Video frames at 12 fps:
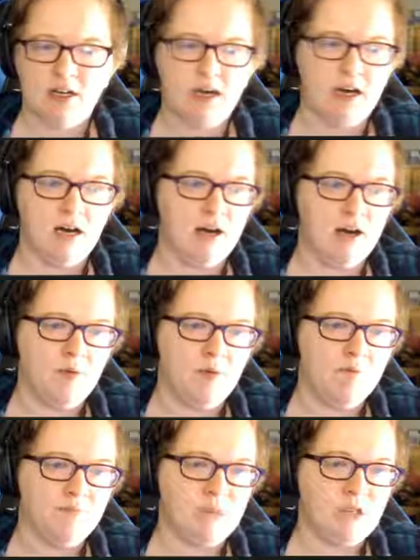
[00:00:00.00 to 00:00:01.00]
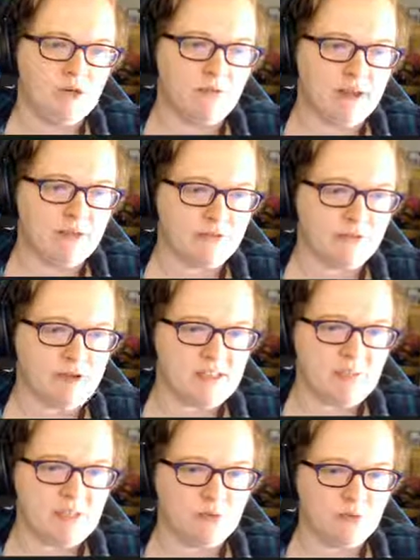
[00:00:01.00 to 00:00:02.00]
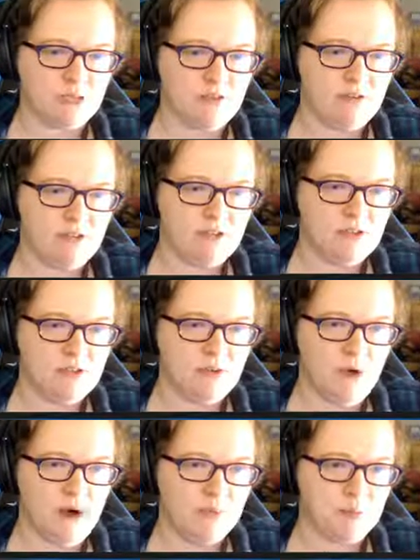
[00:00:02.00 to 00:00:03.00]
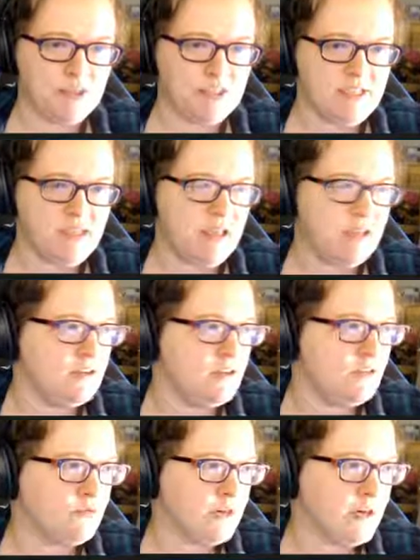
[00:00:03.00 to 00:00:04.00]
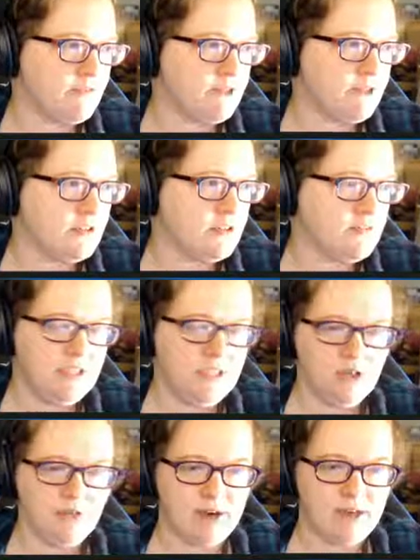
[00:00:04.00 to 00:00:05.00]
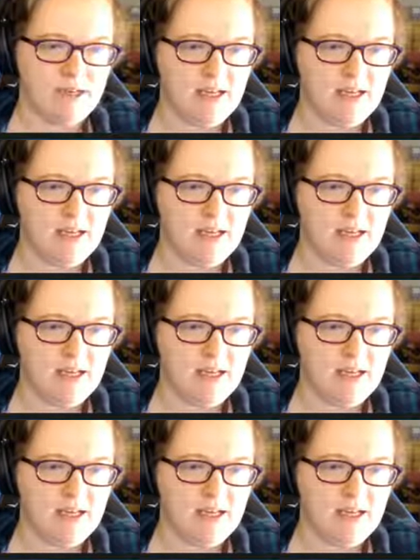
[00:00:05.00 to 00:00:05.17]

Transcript: Rank 3 recipes will output 10 of whatever, right?